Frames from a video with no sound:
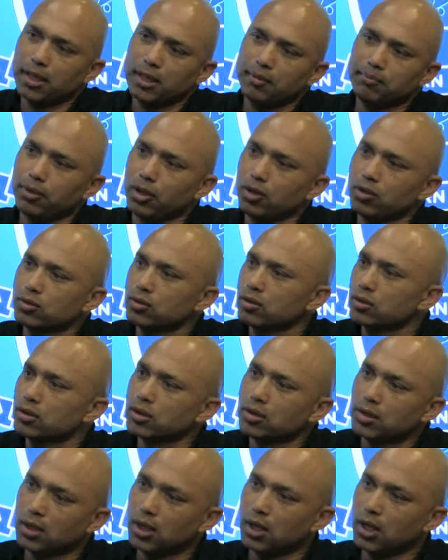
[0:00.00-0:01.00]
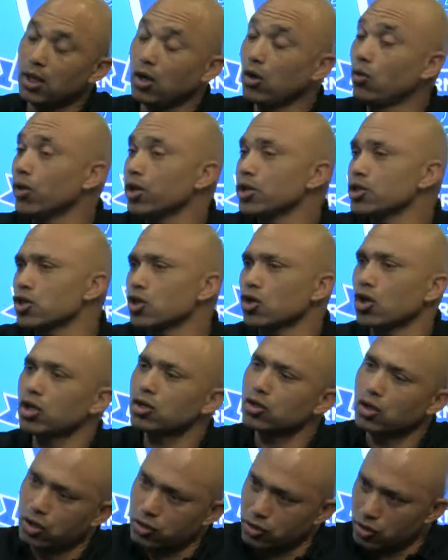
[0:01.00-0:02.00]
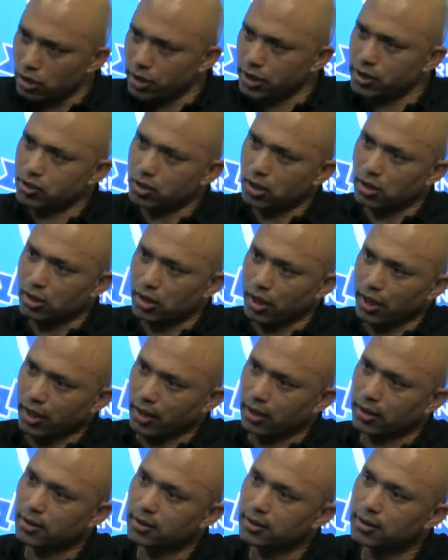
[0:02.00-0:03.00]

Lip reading: a boat, or what does a rod cost you? Let's start there.